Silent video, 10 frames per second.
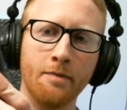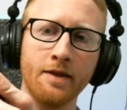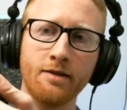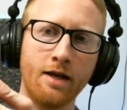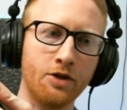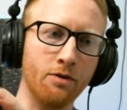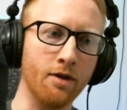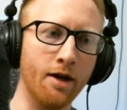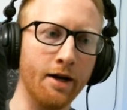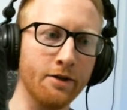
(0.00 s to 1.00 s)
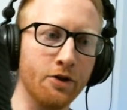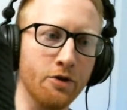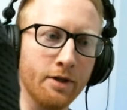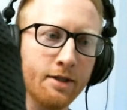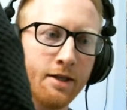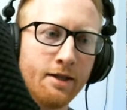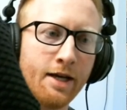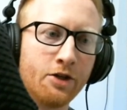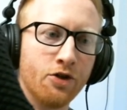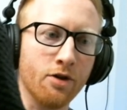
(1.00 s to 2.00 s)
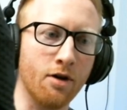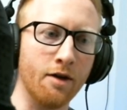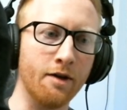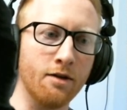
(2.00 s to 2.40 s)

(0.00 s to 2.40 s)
And this is actually really nice, too. You can see the texture on there.